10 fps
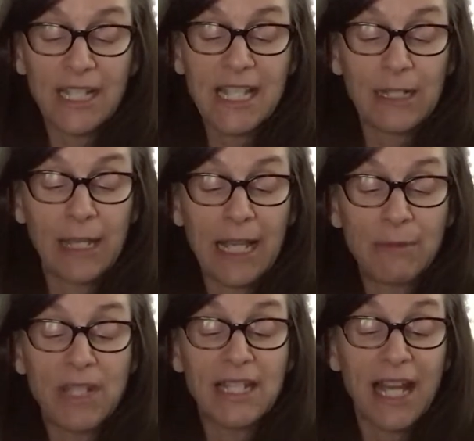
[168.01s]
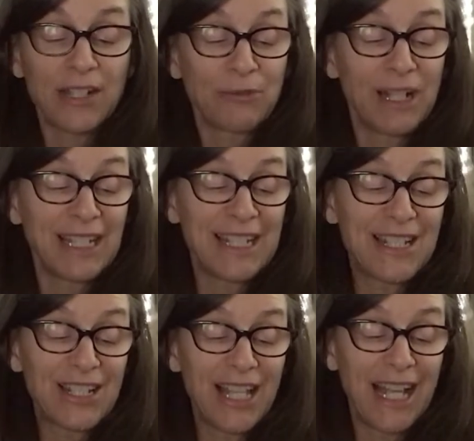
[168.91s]
exclaimed Dinorella in
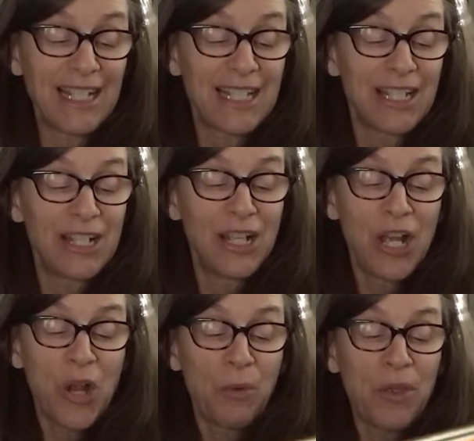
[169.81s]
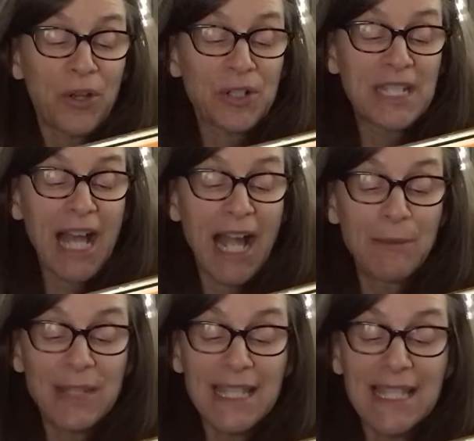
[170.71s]
delight. With her
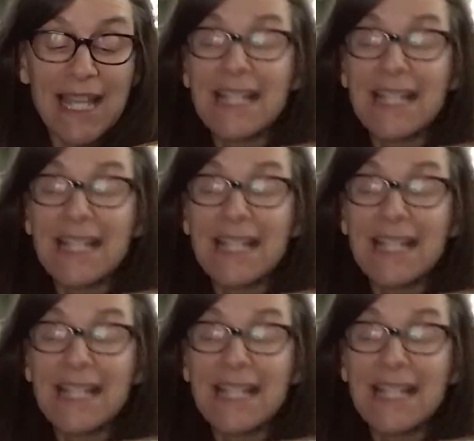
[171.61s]
diamonds